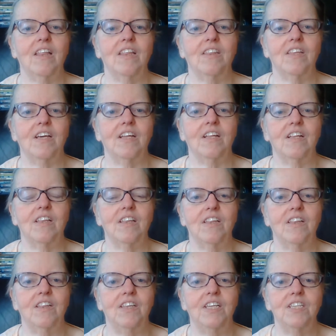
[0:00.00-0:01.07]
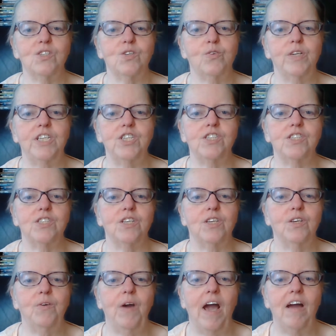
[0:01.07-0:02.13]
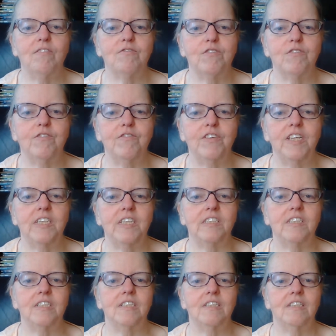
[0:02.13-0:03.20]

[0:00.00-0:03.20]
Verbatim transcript: that these creatures that you have revered